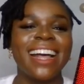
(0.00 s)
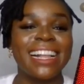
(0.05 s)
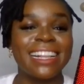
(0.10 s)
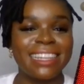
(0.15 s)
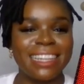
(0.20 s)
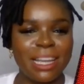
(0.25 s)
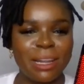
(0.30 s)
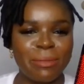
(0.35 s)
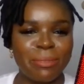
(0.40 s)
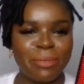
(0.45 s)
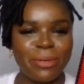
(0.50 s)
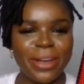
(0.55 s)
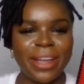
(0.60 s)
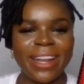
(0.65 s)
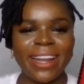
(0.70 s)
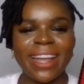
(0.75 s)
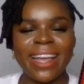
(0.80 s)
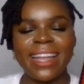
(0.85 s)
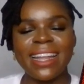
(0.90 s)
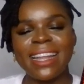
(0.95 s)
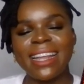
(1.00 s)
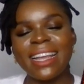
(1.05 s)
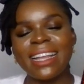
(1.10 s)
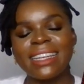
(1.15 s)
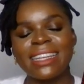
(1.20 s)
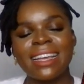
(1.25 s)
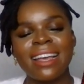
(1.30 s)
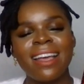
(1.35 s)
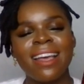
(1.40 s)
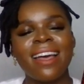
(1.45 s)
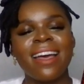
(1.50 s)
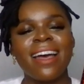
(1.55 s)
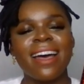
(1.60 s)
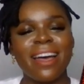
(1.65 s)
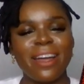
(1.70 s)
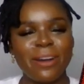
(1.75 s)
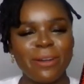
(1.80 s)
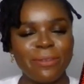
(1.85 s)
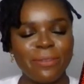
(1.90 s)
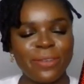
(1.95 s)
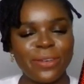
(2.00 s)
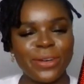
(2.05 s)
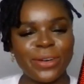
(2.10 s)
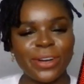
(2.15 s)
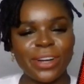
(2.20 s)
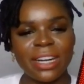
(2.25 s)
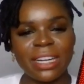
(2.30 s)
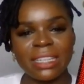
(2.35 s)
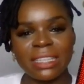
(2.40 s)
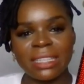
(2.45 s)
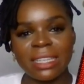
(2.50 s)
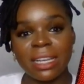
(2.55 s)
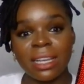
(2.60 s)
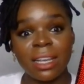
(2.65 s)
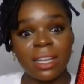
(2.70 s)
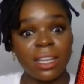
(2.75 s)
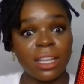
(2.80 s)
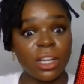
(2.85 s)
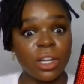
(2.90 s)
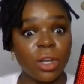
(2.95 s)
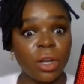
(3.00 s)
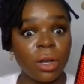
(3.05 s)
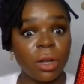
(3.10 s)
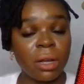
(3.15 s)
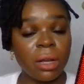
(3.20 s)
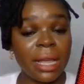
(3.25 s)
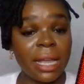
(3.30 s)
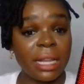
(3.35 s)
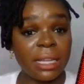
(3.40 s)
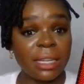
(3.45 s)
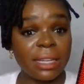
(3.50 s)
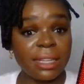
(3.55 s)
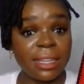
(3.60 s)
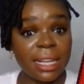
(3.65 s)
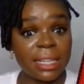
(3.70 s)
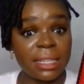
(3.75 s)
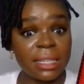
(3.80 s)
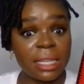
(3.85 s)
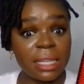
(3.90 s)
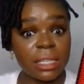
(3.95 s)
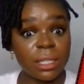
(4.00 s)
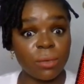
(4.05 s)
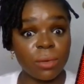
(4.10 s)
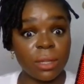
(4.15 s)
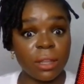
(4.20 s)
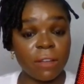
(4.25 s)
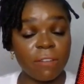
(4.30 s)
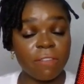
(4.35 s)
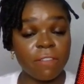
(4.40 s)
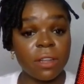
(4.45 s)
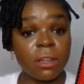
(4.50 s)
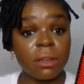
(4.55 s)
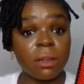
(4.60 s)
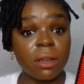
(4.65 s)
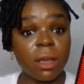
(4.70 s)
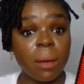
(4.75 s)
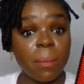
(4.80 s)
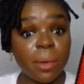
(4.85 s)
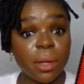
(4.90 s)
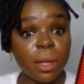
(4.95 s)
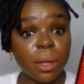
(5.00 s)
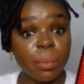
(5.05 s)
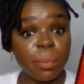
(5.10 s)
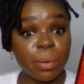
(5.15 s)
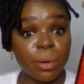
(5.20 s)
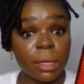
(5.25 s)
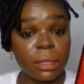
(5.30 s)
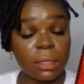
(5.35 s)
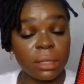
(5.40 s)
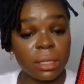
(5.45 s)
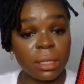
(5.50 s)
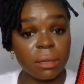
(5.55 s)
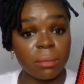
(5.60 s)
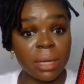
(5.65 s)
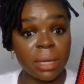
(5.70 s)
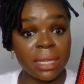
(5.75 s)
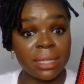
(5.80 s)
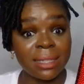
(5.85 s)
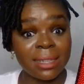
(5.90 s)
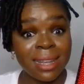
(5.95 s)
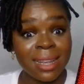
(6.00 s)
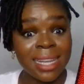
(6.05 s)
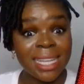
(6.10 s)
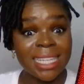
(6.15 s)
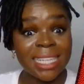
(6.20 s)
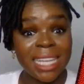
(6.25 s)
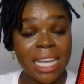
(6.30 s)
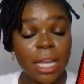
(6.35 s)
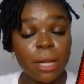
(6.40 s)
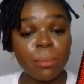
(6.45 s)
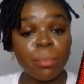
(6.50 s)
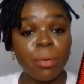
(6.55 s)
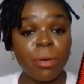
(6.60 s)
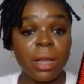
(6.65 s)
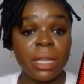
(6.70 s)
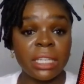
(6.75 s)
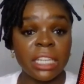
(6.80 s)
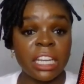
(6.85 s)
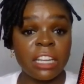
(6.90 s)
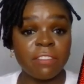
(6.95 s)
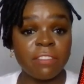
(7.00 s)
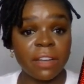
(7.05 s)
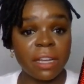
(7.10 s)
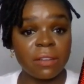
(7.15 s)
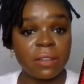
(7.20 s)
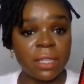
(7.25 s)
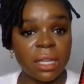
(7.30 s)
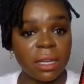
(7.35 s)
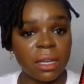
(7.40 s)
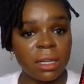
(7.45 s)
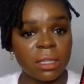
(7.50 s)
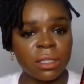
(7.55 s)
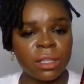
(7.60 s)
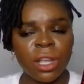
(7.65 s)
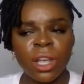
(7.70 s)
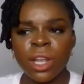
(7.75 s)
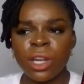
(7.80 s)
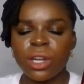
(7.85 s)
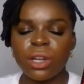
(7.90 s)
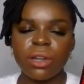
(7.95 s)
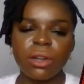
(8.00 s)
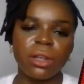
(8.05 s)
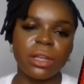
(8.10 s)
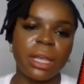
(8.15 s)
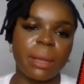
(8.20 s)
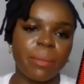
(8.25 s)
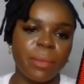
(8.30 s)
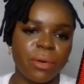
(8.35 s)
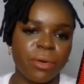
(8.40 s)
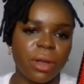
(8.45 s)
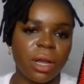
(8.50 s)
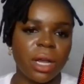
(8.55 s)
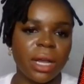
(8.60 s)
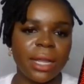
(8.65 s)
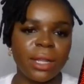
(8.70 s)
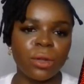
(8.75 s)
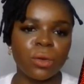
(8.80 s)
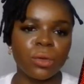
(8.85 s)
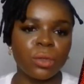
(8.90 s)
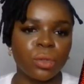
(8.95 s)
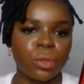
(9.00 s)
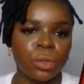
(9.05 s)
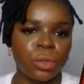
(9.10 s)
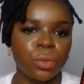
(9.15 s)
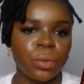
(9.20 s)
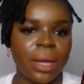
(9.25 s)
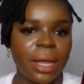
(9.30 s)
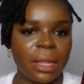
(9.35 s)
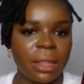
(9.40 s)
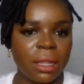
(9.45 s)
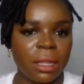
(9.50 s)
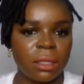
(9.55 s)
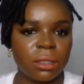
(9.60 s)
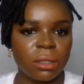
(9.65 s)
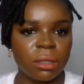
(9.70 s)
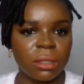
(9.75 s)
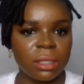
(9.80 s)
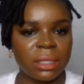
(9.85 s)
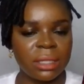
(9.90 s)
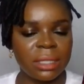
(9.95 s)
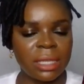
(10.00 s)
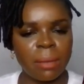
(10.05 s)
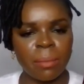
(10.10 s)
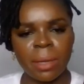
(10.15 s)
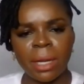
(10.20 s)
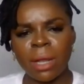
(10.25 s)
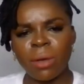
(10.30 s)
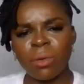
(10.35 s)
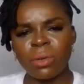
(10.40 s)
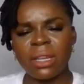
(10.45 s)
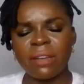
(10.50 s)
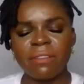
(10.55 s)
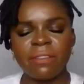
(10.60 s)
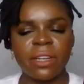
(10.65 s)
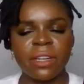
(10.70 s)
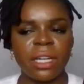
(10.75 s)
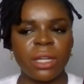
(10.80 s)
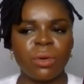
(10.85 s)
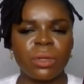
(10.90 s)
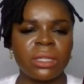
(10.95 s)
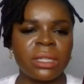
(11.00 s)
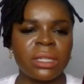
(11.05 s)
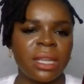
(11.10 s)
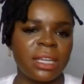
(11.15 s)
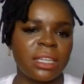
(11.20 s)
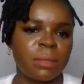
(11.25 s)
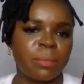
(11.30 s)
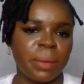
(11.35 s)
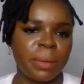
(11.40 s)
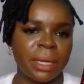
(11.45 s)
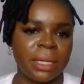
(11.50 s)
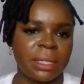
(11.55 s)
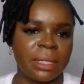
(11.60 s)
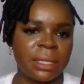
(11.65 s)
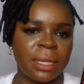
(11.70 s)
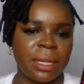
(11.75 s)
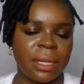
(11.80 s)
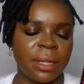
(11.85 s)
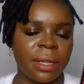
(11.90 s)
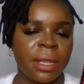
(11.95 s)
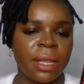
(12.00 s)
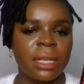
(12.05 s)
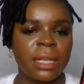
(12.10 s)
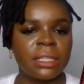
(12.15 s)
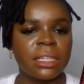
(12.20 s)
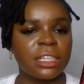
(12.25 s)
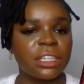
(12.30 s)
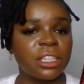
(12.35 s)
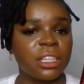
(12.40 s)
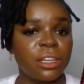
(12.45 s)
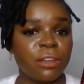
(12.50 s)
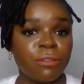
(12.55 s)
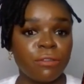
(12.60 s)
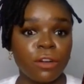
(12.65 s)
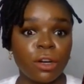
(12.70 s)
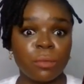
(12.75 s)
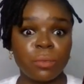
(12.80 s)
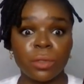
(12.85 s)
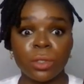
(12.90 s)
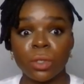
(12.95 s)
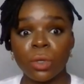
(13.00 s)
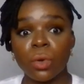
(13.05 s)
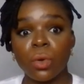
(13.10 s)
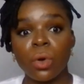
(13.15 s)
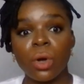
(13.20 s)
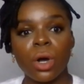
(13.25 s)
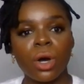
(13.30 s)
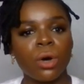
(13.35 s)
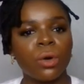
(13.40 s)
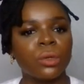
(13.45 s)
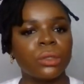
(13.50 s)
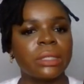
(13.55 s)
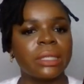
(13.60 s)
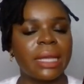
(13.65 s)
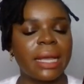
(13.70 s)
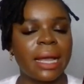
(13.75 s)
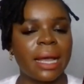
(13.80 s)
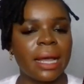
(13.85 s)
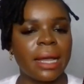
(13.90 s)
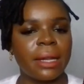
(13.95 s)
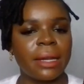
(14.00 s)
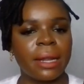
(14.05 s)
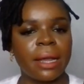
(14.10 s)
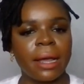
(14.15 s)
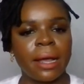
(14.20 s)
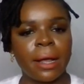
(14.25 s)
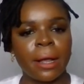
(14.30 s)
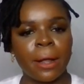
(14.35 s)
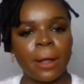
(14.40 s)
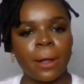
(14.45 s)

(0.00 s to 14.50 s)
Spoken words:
at 10.98. And of course, ending that season with a phenomenal personal best 10.85 seconds. Now, don't get me wrong, I know no two athletes are the same, and I definitely wasn't expecting Sashalee Forbes to go out and